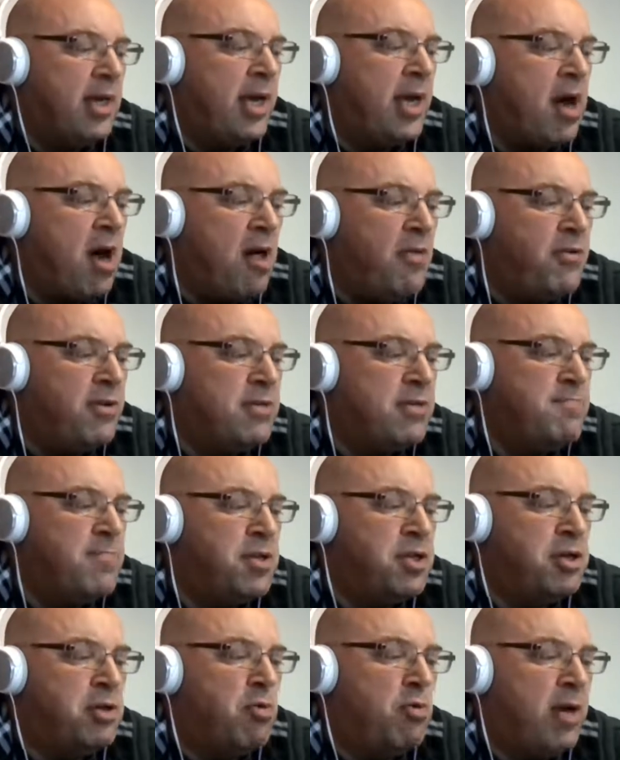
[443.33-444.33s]
King Arthur's
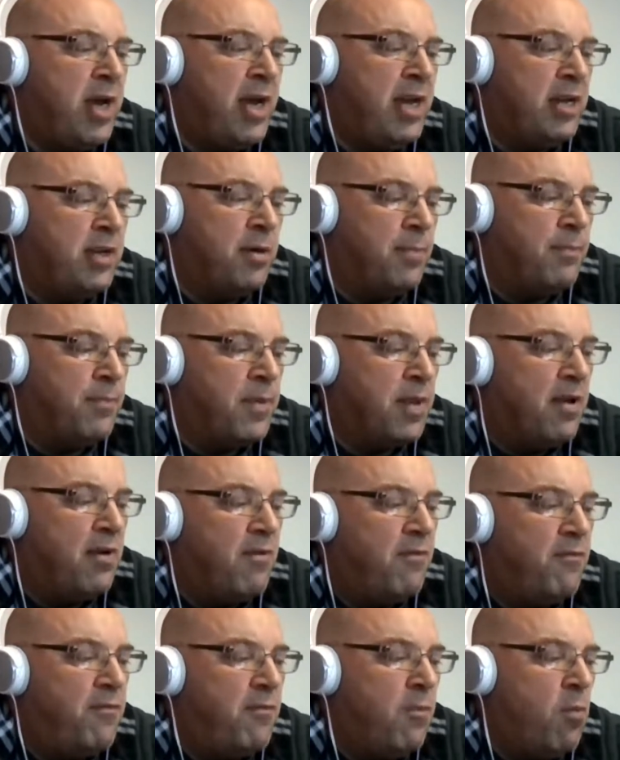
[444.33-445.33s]
mystical kingdom,
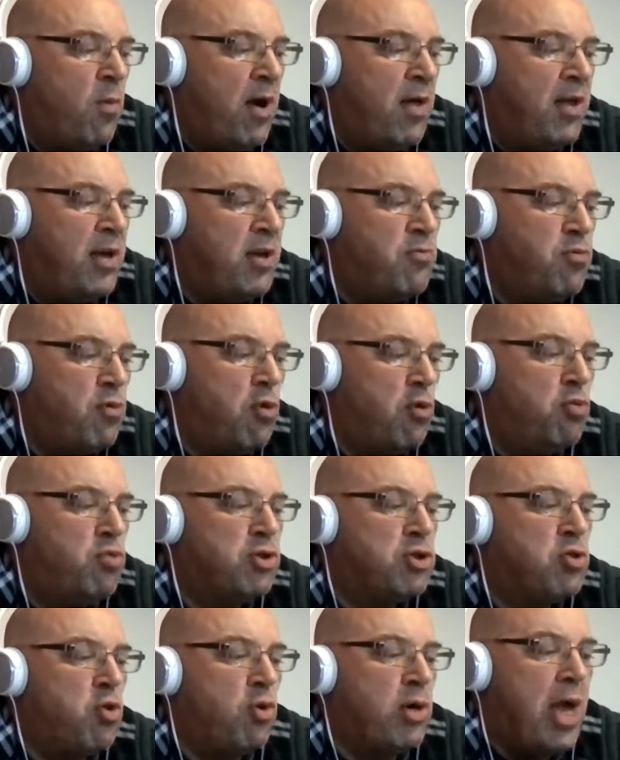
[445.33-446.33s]
from where he ruled,
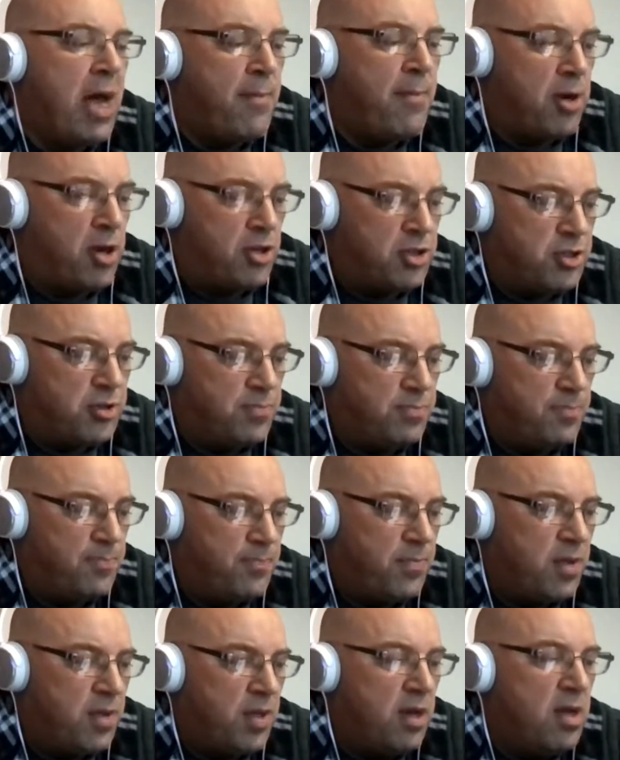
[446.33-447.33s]
was called Camelot.
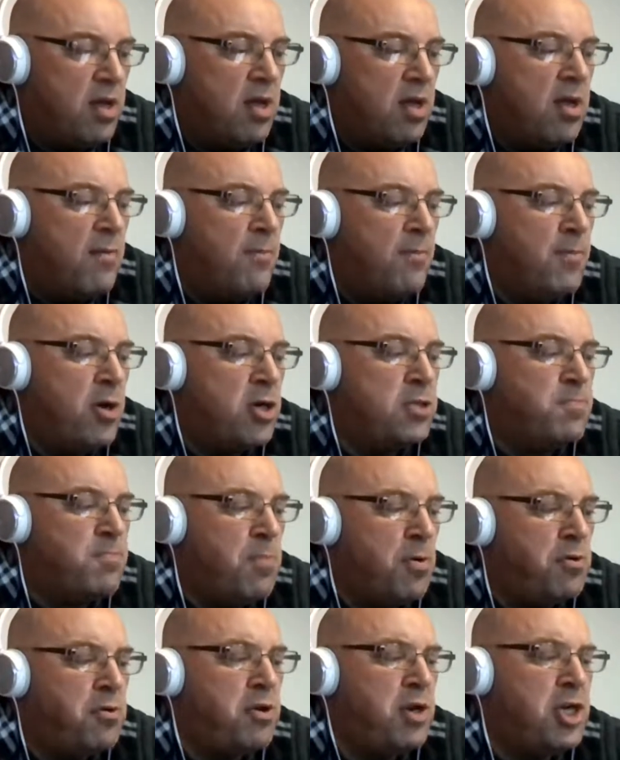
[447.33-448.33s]
Most
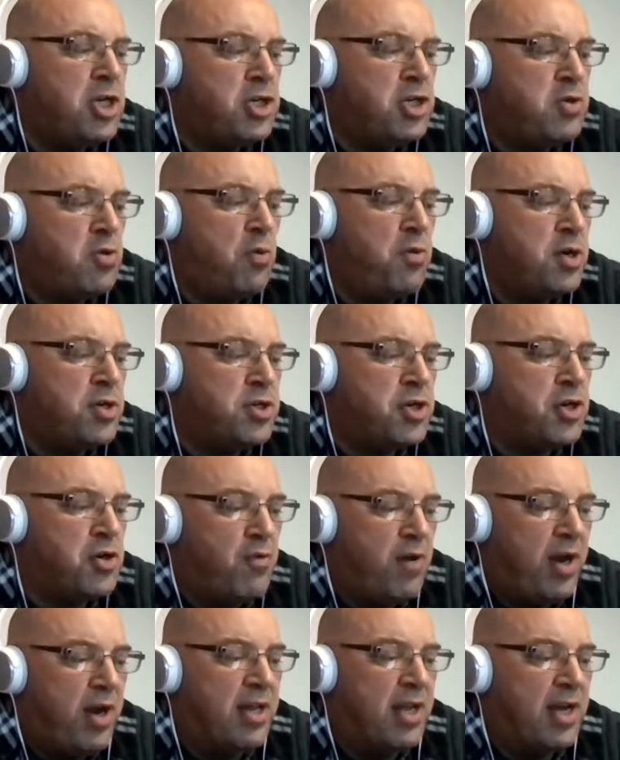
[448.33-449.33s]
modern historians
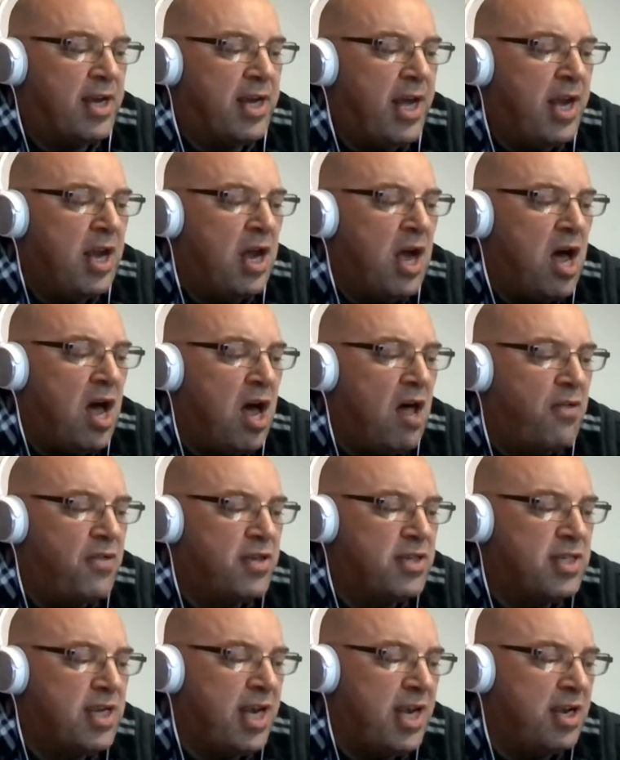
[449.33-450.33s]
agree that King
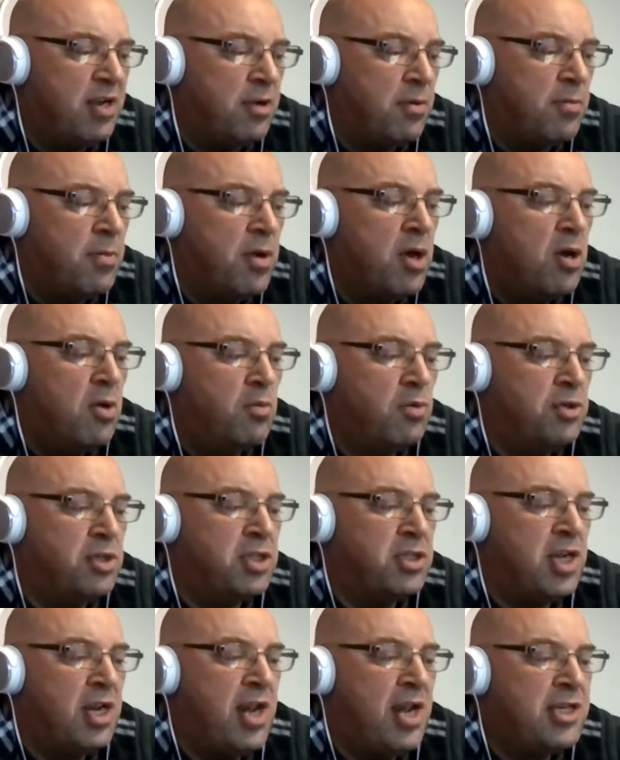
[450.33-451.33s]
Arthur's kingdom was
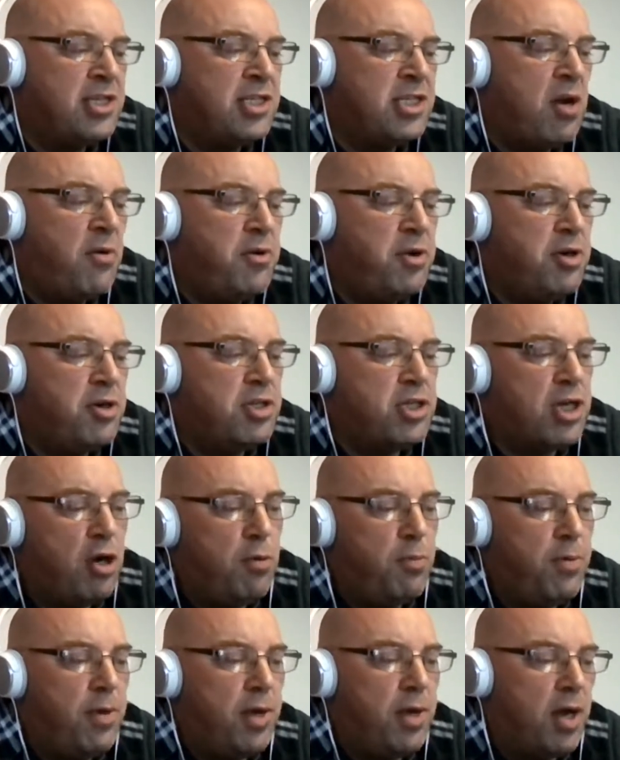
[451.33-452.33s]
just a legendary
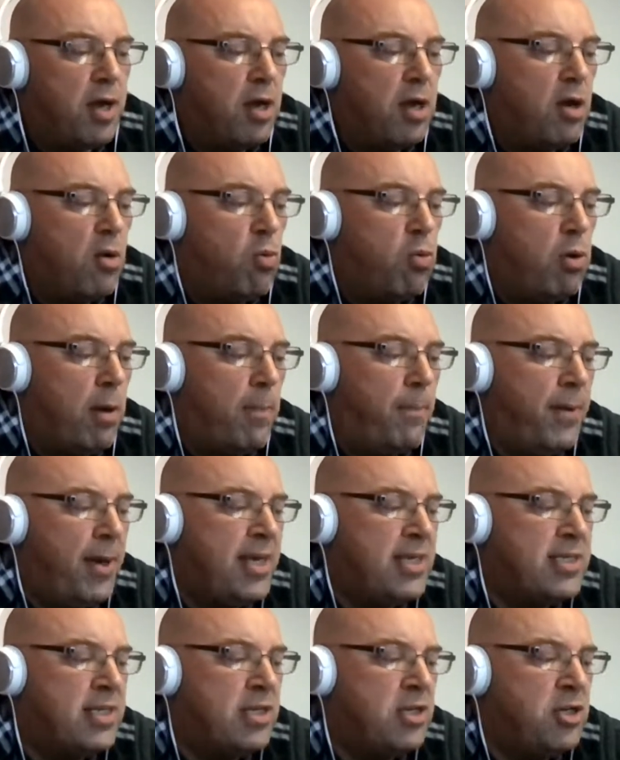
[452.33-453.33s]
utopia where
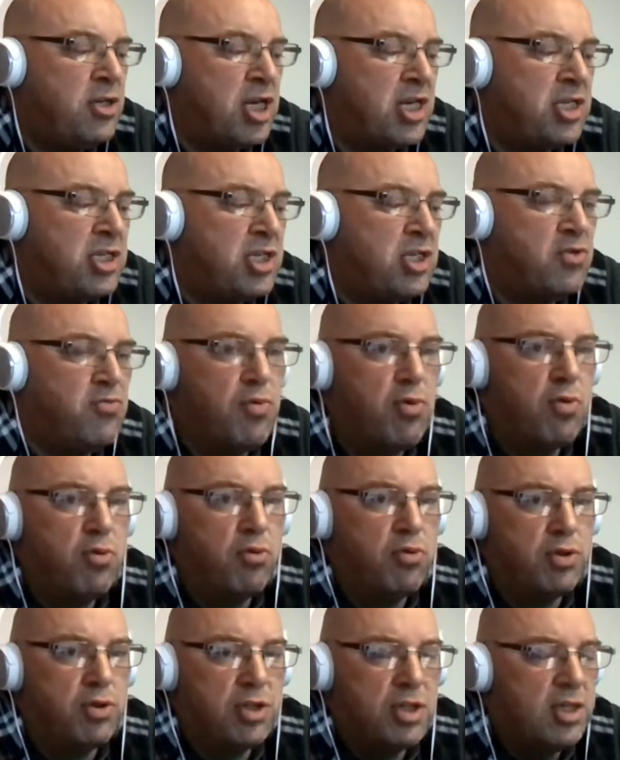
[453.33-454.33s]
peace and justice
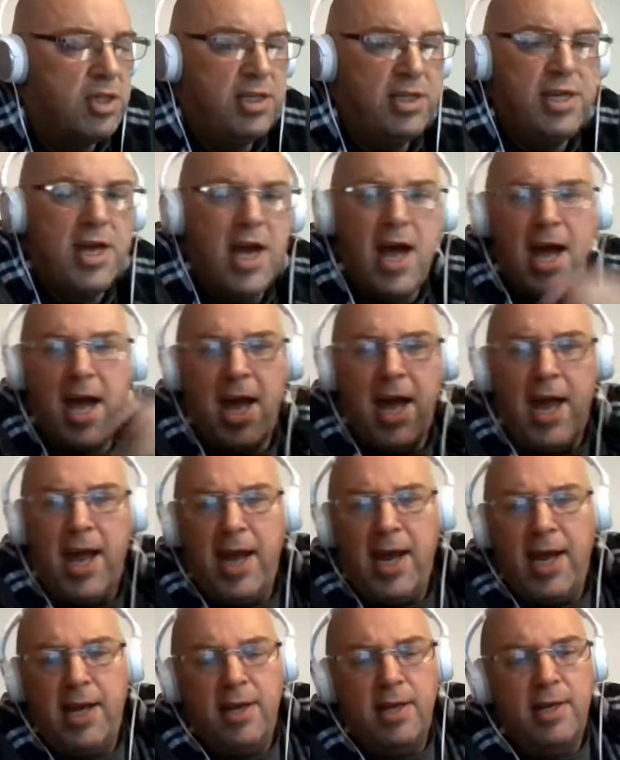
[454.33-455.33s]
ruled.
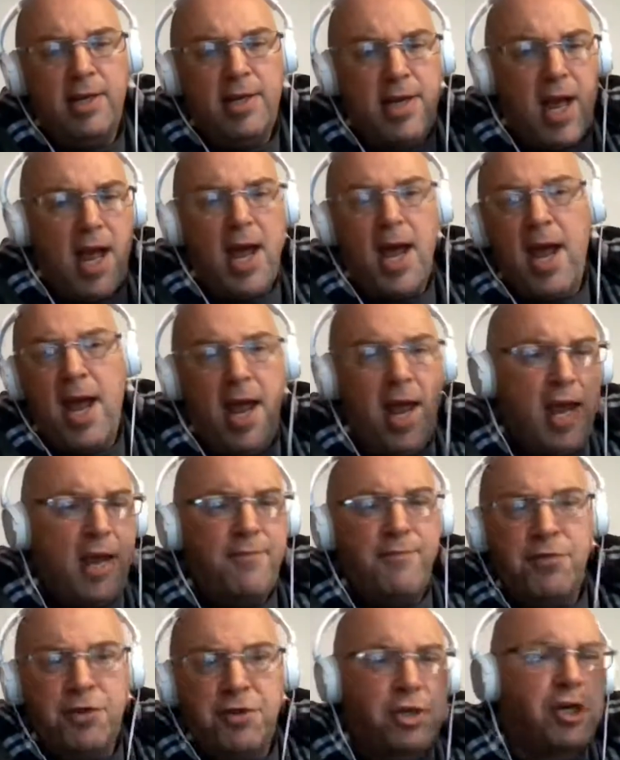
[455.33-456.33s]
Yay! Yay
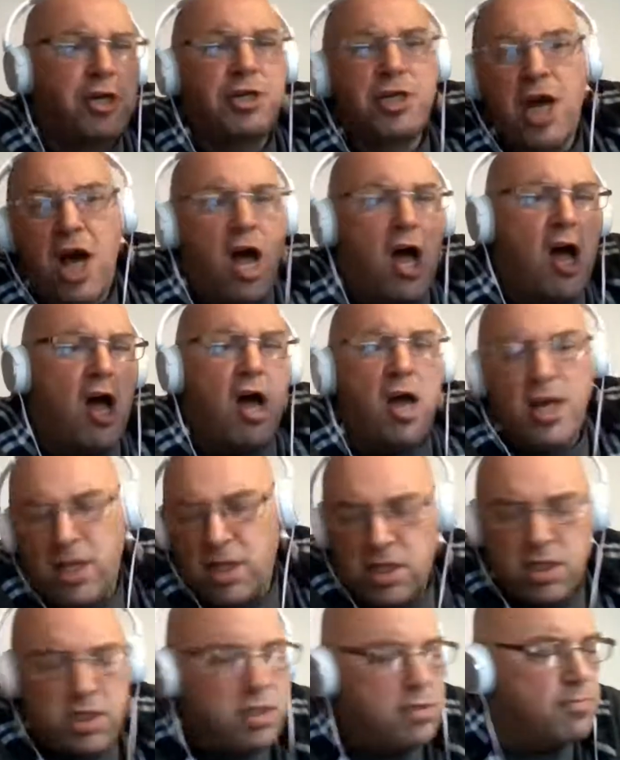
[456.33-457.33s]
for the good
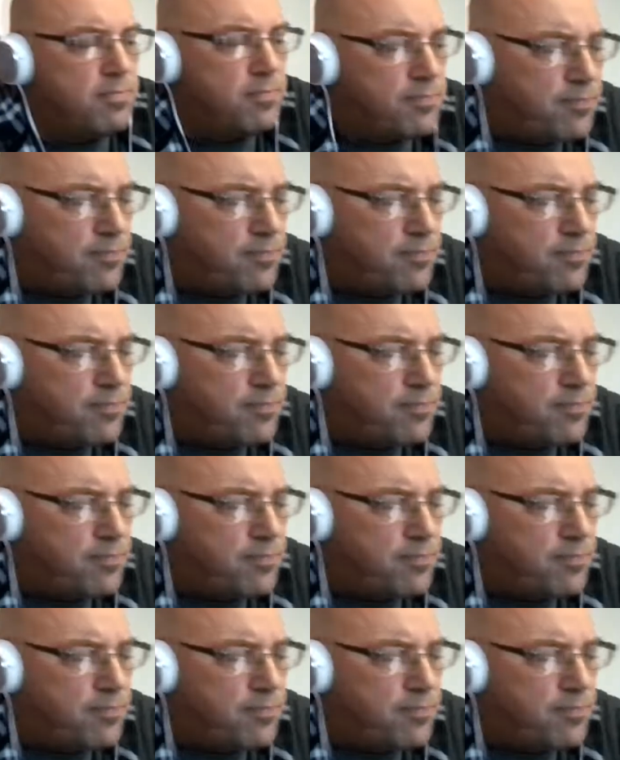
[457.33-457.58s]
guys!